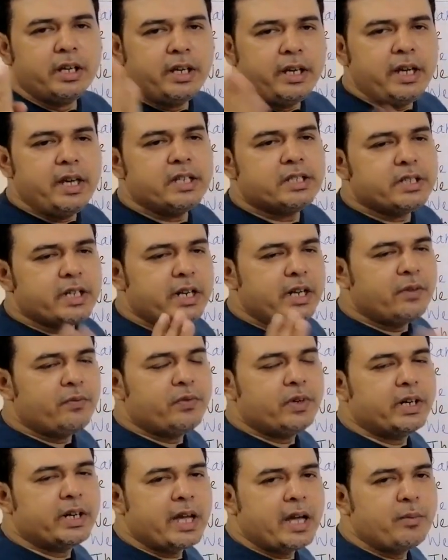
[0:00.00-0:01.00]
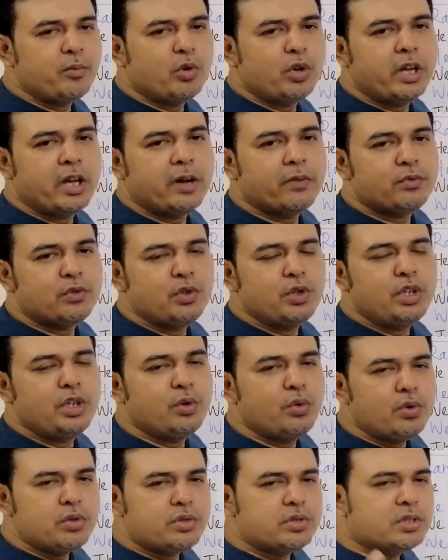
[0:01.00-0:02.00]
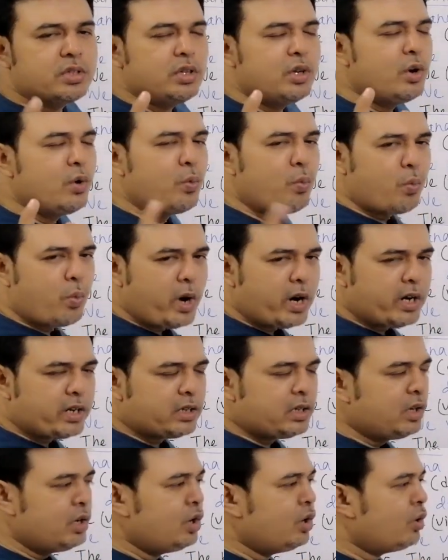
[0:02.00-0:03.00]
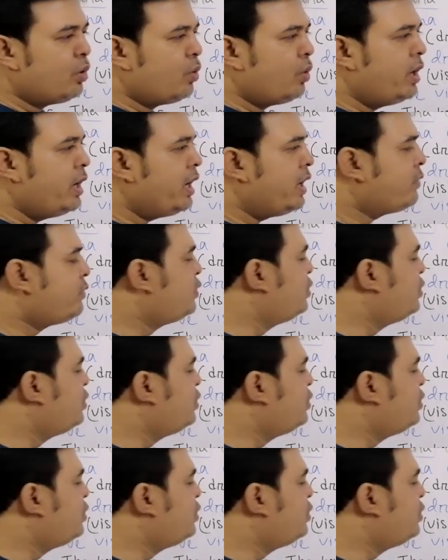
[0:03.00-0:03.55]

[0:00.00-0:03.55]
Each and every time we have to use what? We have